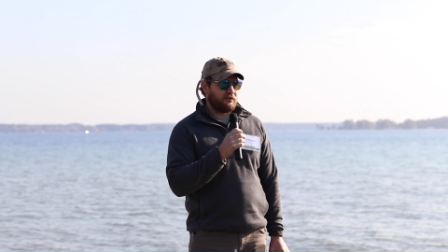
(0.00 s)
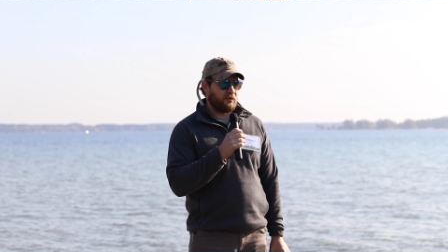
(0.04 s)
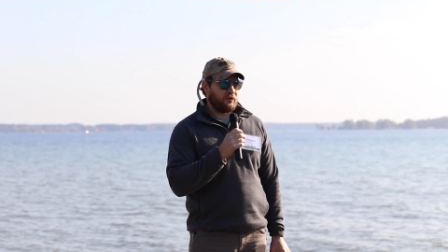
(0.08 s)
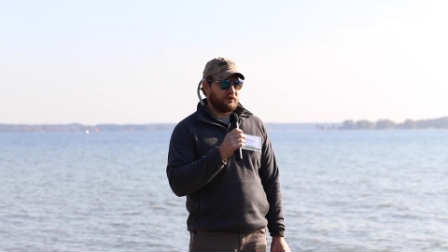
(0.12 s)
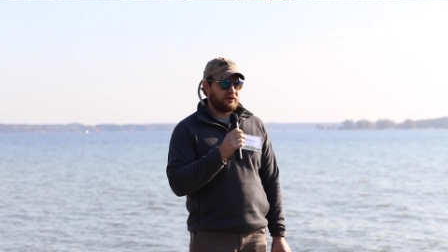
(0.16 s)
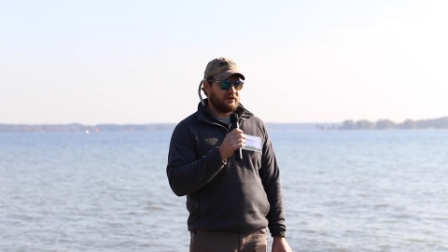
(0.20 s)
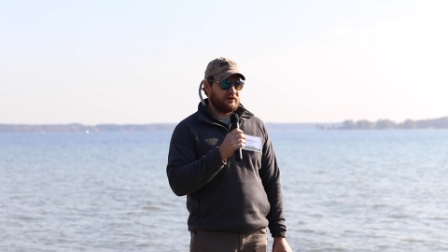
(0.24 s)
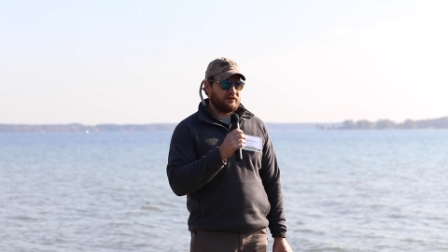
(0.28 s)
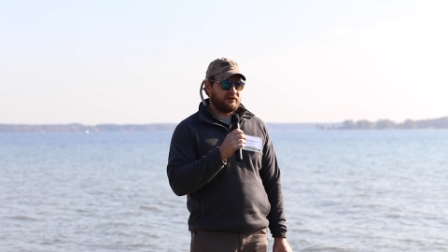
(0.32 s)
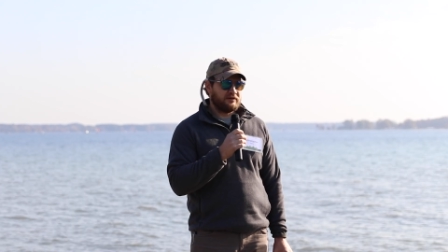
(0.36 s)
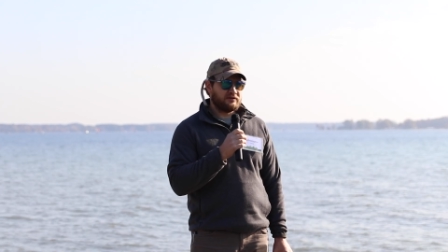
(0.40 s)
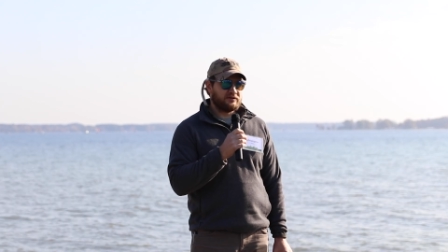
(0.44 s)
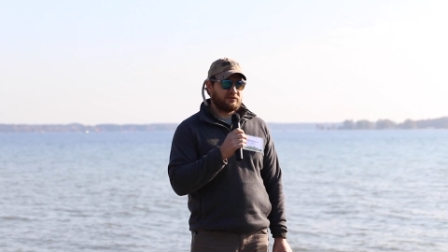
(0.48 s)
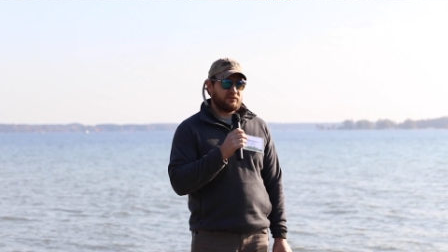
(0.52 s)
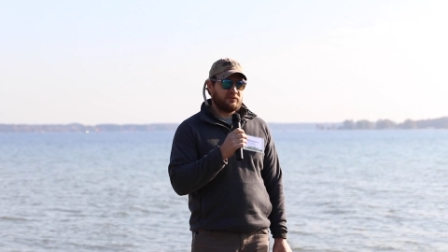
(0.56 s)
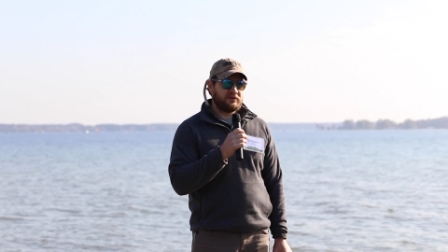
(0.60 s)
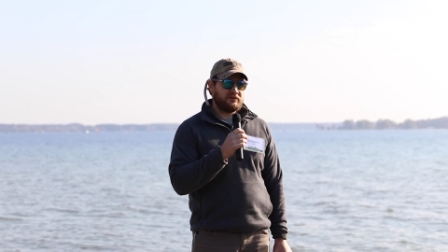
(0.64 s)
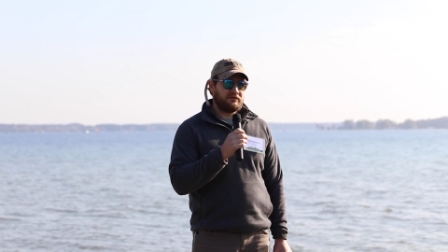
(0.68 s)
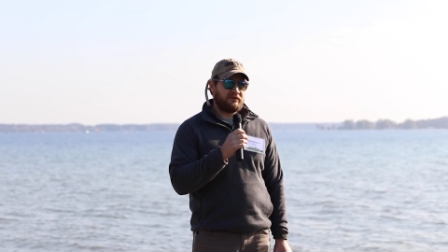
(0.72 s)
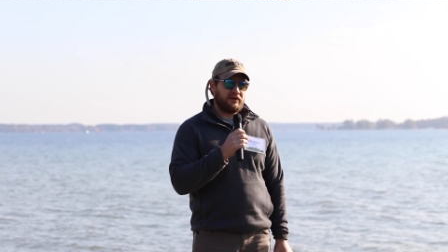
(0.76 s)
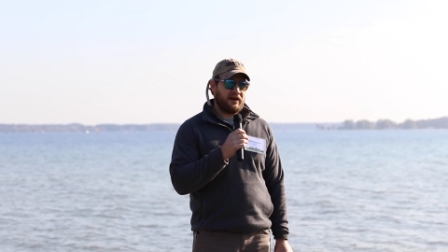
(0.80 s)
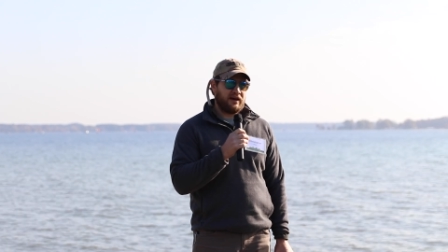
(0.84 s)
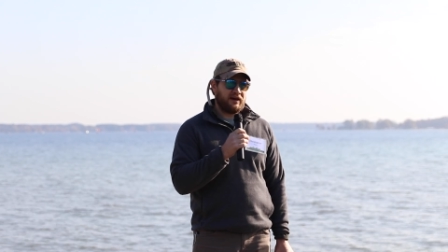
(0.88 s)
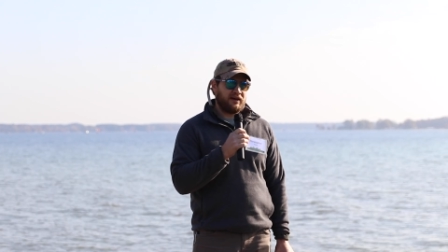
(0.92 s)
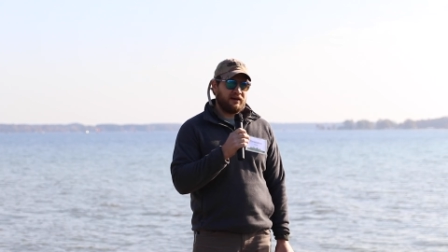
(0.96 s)
or four years,
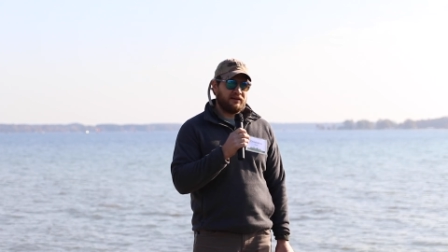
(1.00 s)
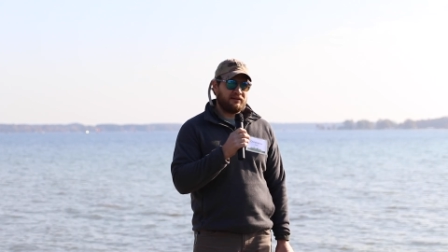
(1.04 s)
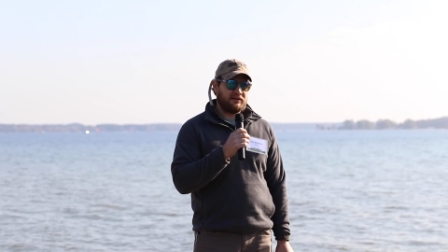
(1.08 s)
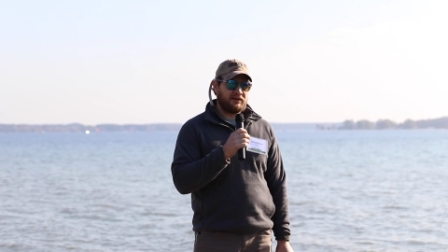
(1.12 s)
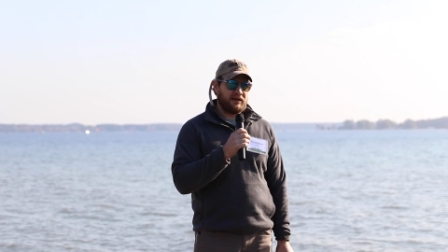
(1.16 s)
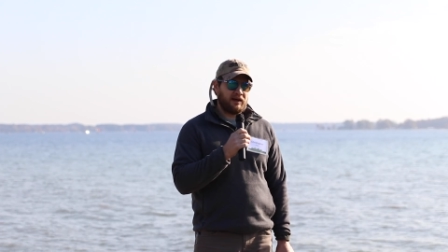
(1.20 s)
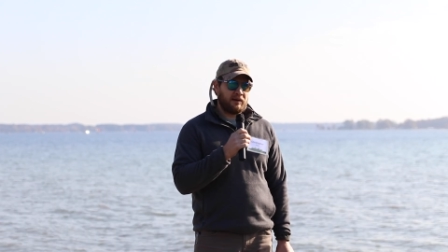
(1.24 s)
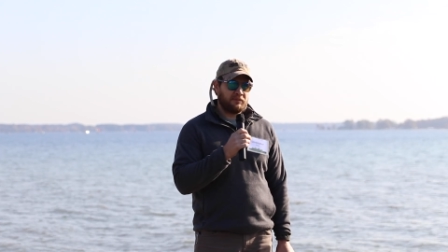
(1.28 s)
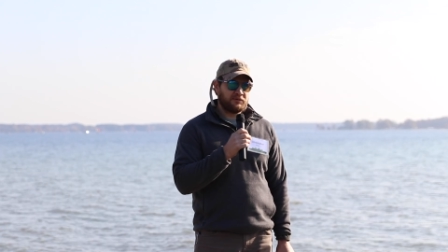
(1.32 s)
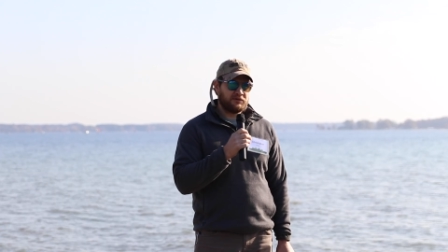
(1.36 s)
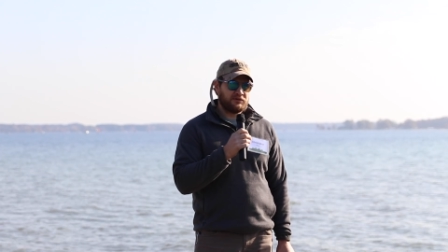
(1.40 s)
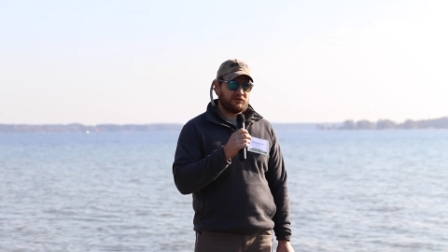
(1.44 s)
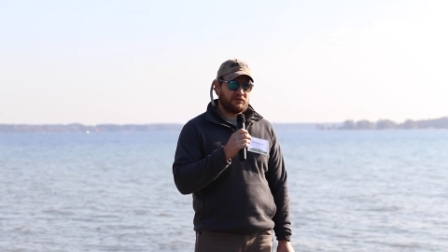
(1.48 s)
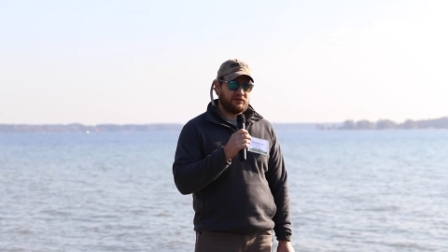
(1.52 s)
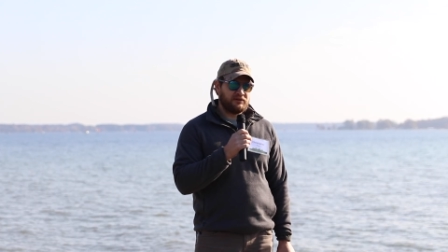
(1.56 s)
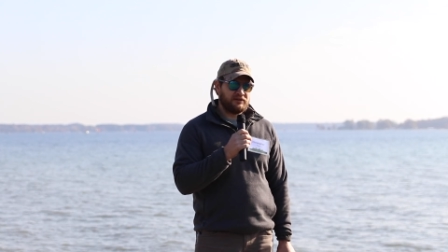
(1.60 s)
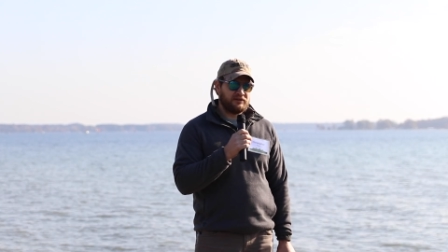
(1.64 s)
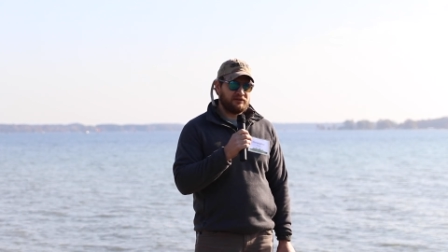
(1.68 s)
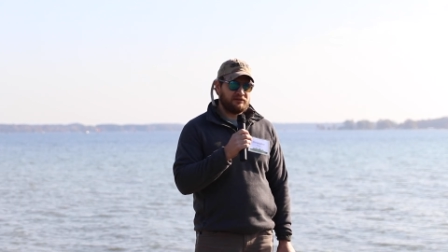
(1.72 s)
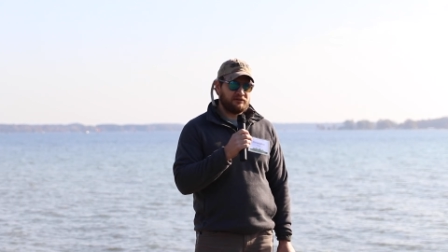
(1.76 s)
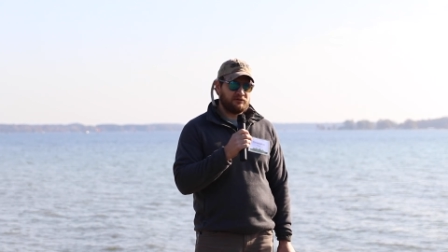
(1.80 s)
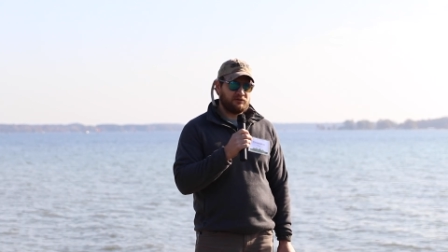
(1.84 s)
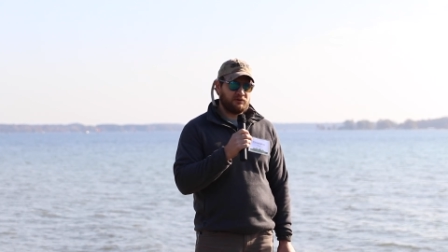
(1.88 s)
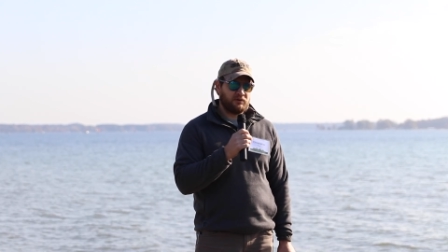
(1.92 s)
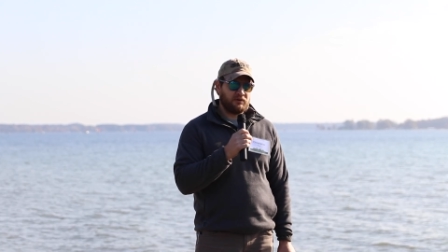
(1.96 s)
we've had the
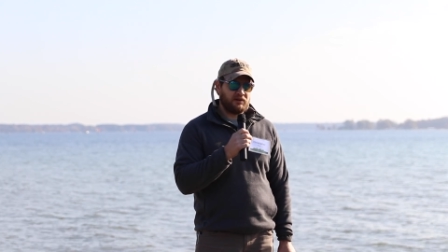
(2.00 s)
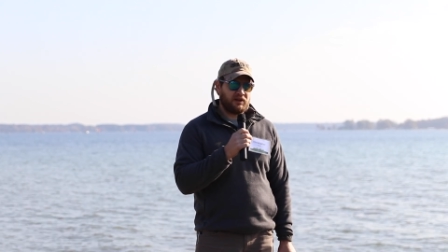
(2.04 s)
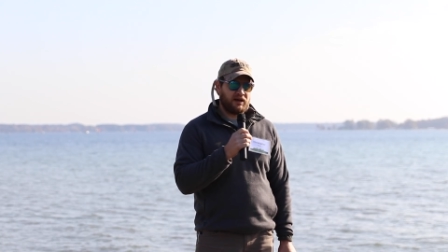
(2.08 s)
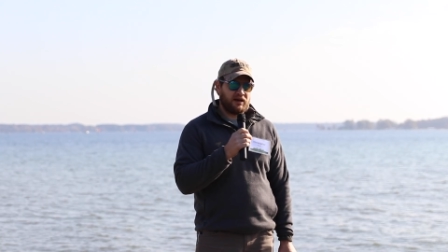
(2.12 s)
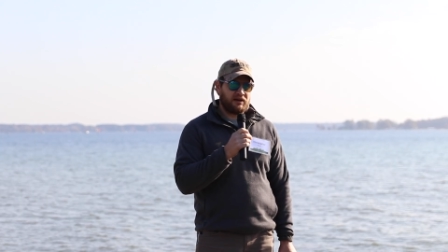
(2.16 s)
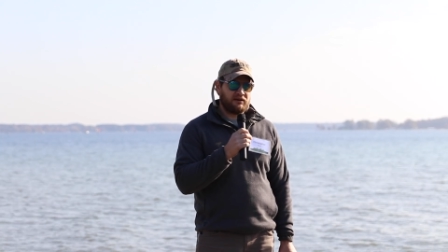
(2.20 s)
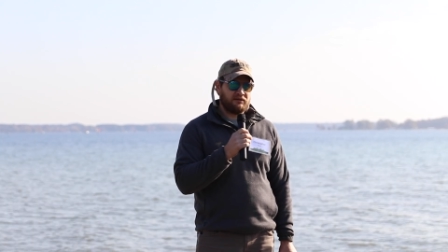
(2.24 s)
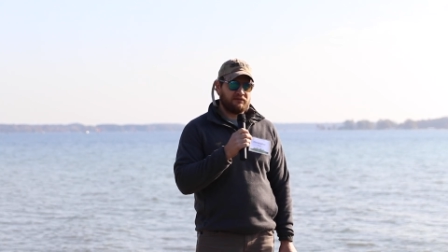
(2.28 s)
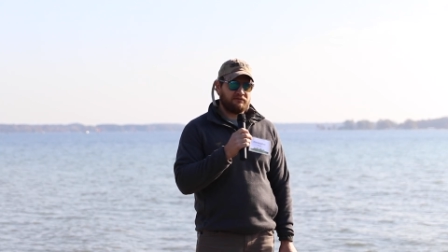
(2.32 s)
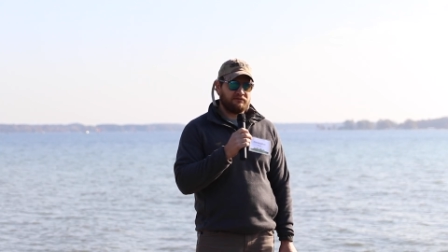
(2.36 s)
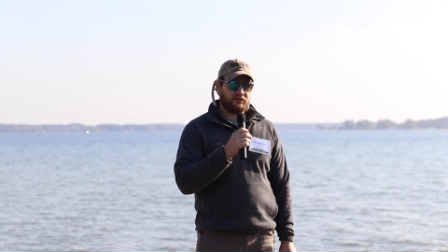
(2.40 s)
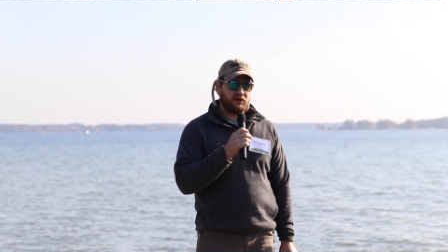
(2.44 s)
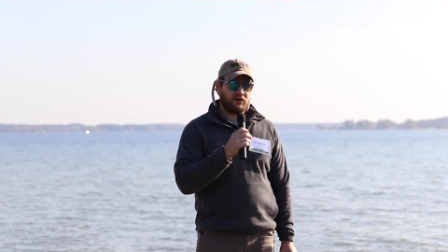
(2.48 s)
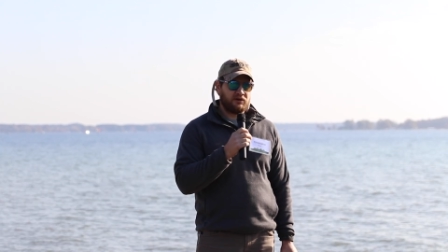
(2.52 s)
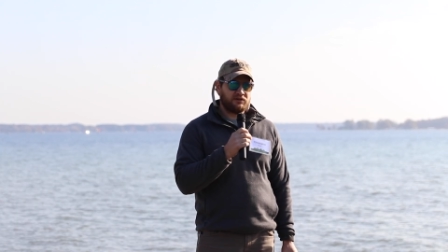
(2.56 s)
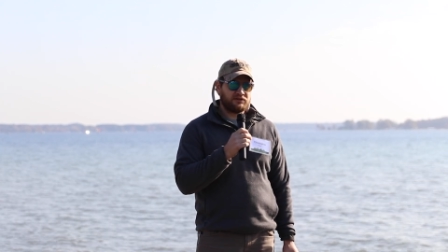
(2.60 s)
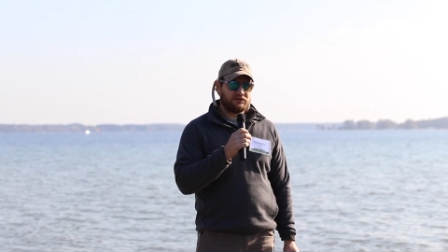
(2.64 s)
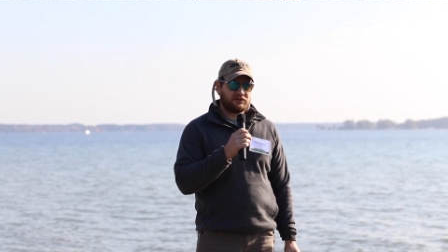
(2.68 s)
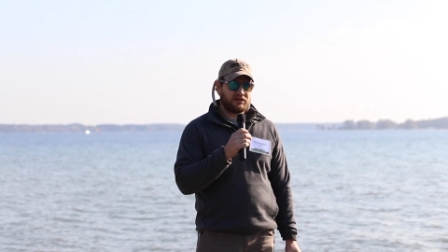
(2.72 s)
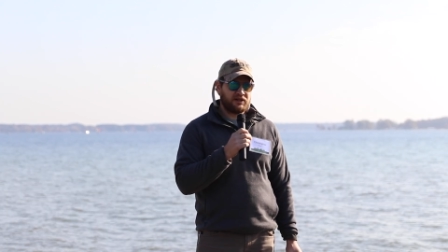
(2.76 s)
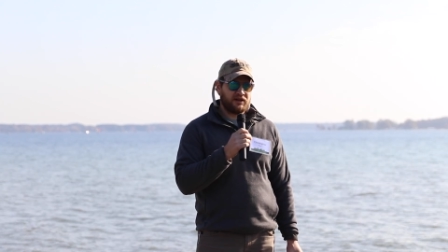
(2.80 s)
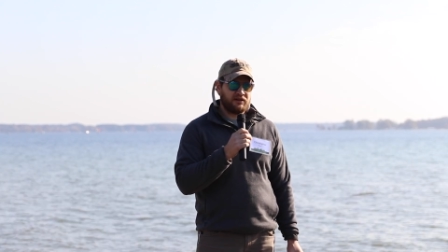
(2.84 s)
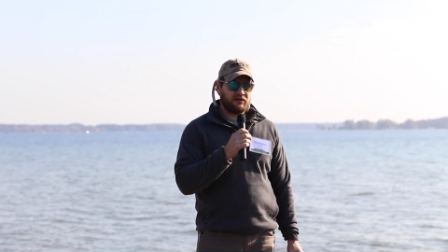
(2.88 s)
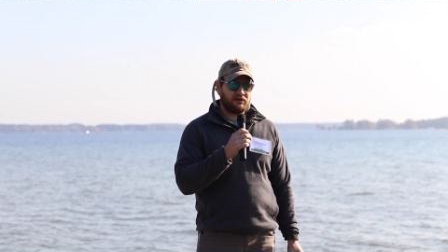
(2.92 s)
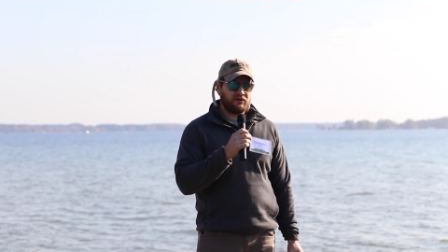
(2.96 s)
opportunity to do a lot of
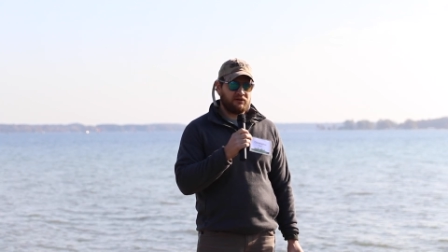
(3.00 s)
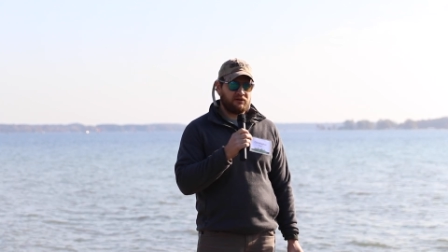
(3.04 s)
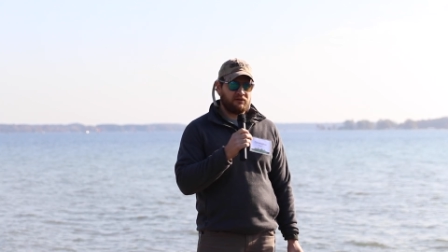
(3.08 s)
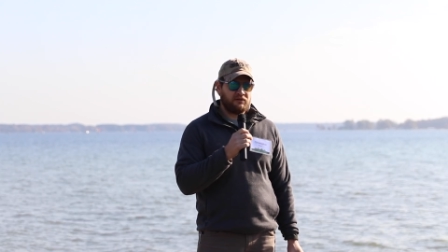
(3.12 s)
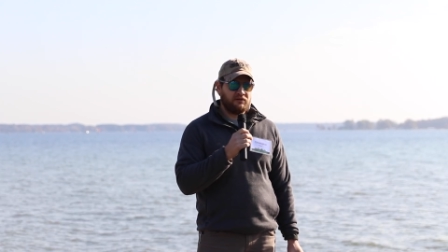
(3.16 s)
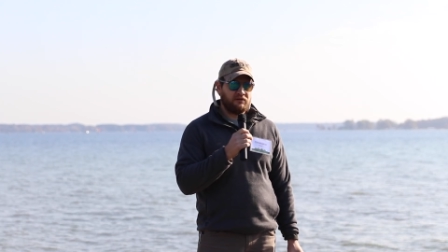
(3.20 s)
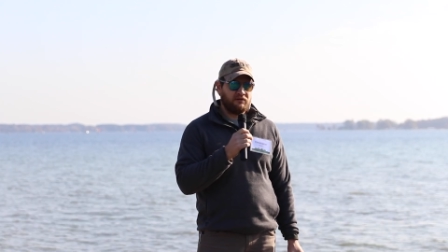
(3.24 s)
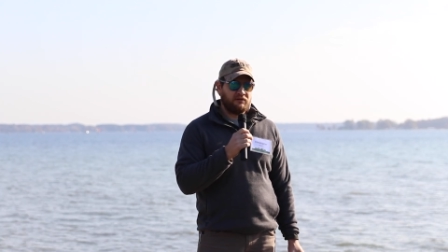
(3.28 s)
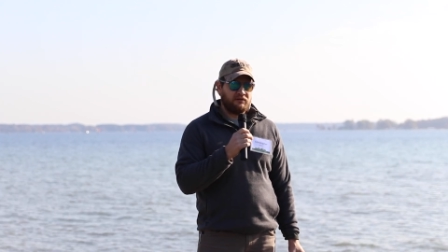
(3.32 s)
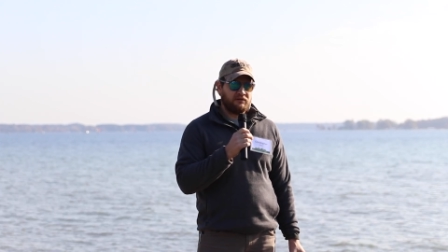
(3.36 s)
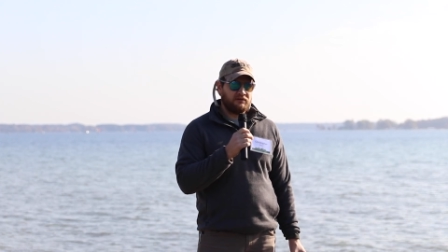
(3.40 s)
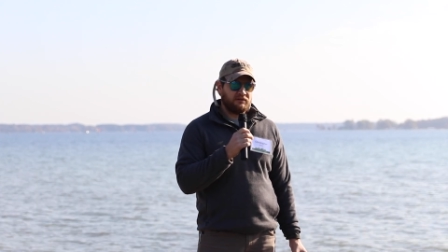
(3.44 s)
large-scale